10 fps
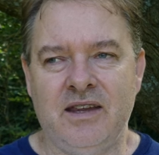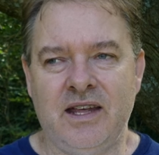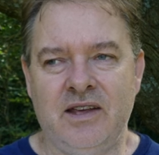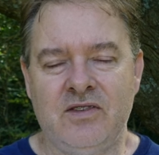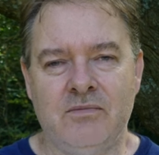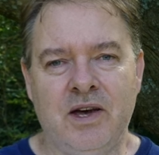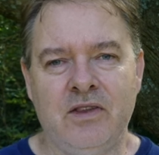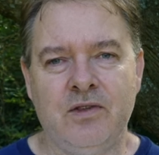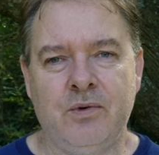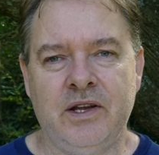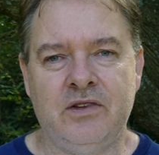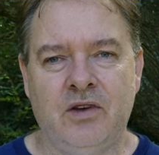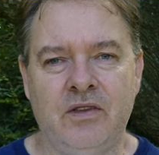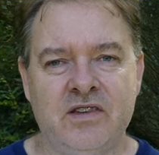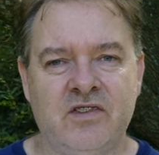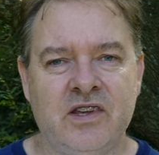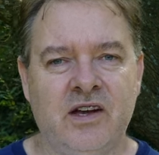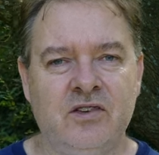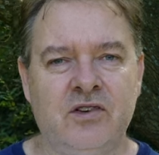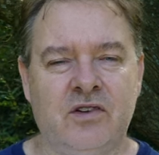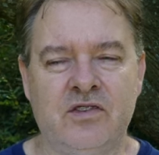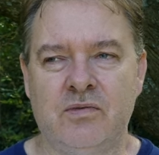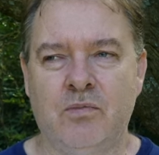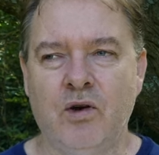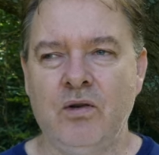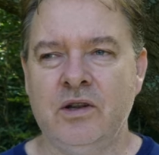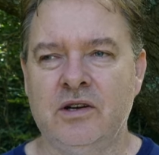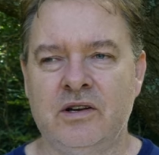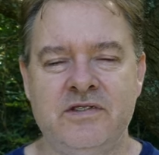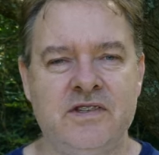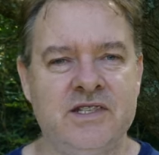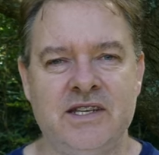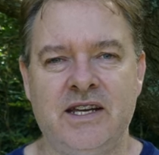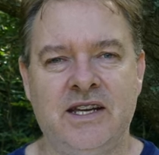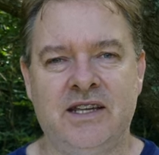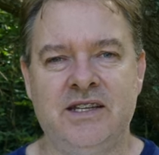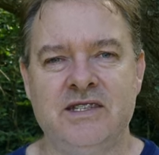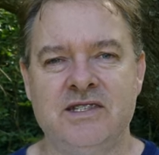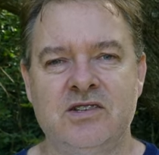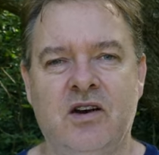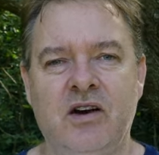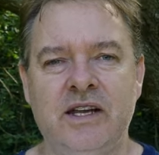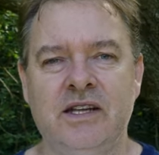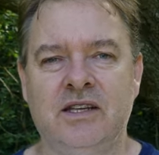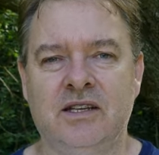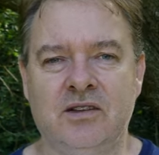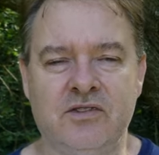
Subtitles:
as the month went on, the sales got small and I was just getting these tiny little